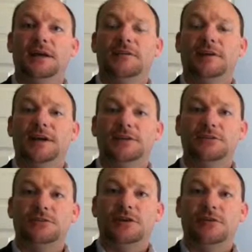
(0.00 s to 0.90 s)
if I could
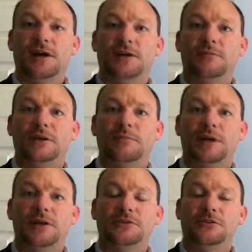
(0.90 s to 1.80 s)
show y'all how to be a
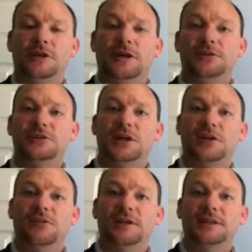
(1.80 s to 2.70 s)
master negotiator